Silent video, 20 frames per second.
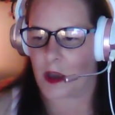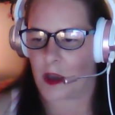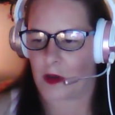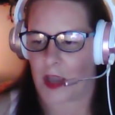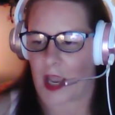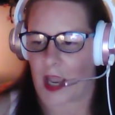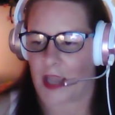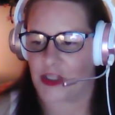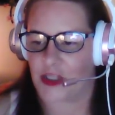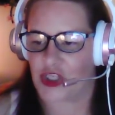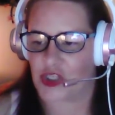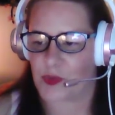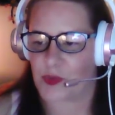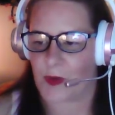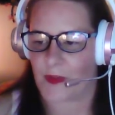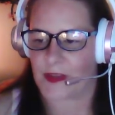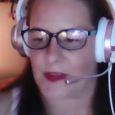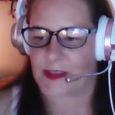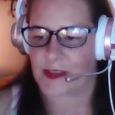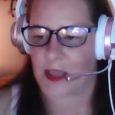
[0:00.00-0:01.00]
Okay, I
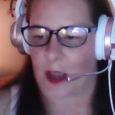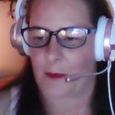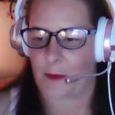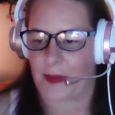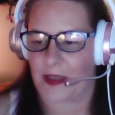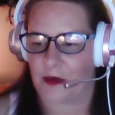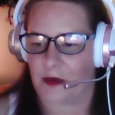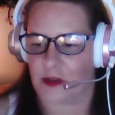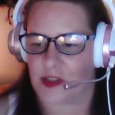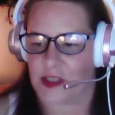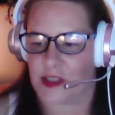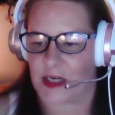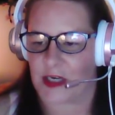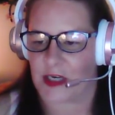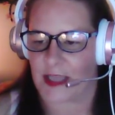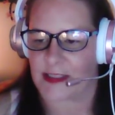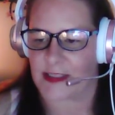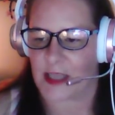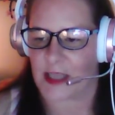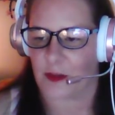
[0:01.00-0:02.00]
just read that Scott
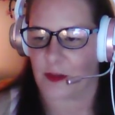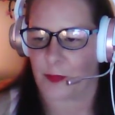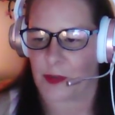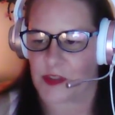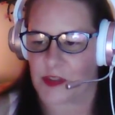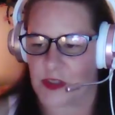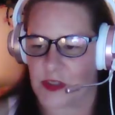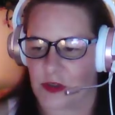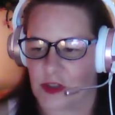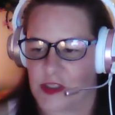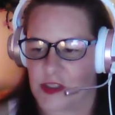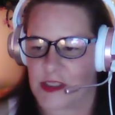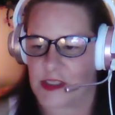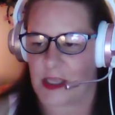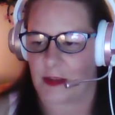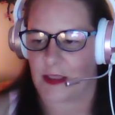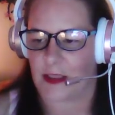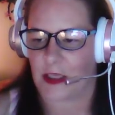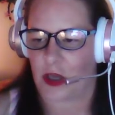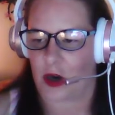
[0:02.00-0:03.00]
Peterson has other prisoners
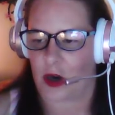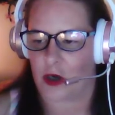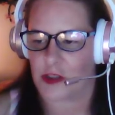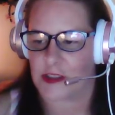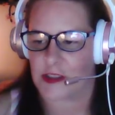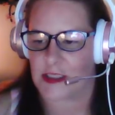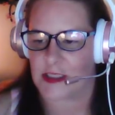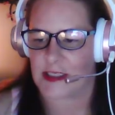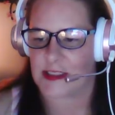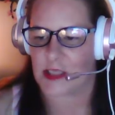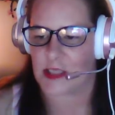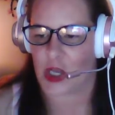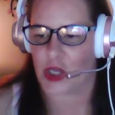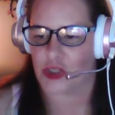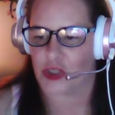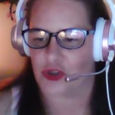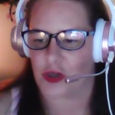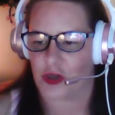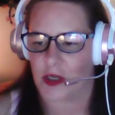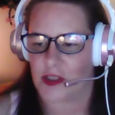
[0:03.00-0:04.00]
telling guards he's
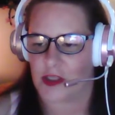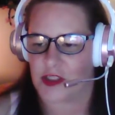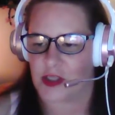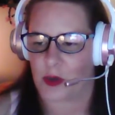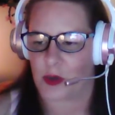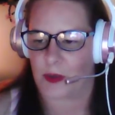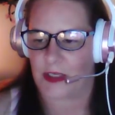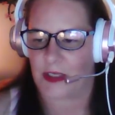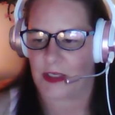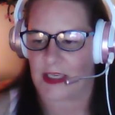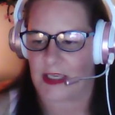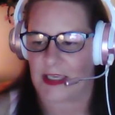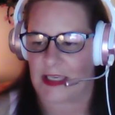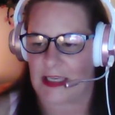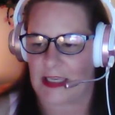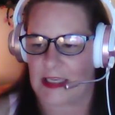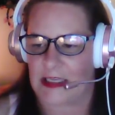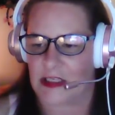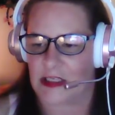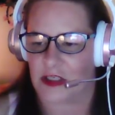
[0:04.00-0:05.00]
on drugs so he can
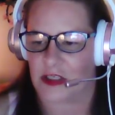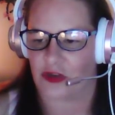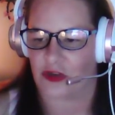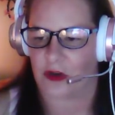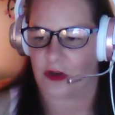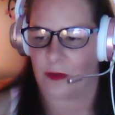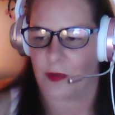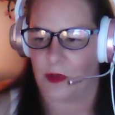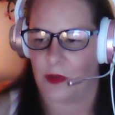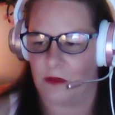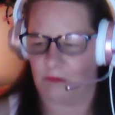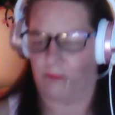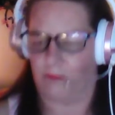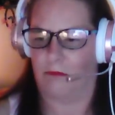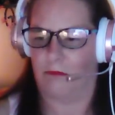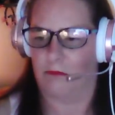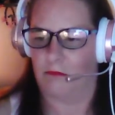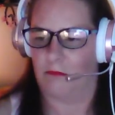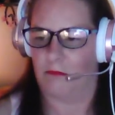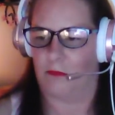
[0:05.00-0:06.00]
get into trouble.
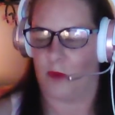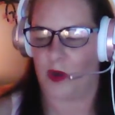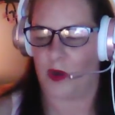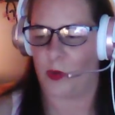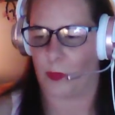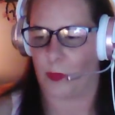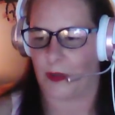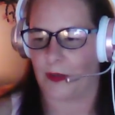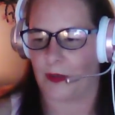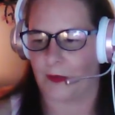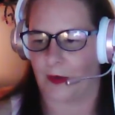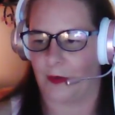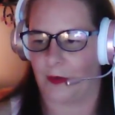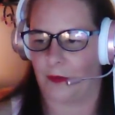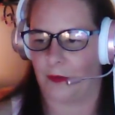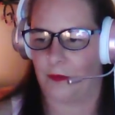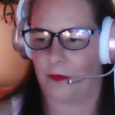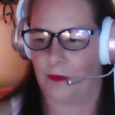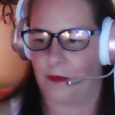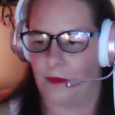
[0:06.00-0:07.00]
What a weirdo.